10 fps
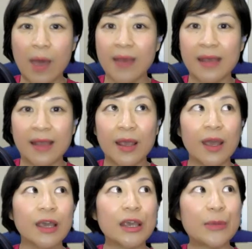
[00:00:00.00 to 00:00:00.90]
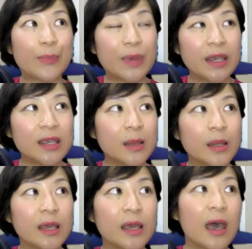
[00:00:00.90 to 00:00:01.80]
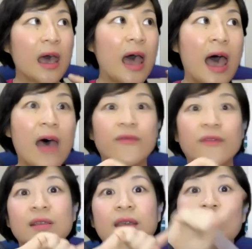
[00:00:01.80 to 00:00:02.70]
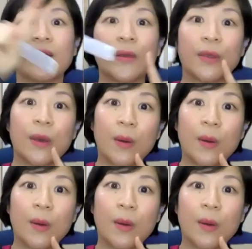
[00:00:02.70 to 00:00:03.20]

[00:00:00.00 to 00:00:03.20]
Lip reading: And then immediately everything,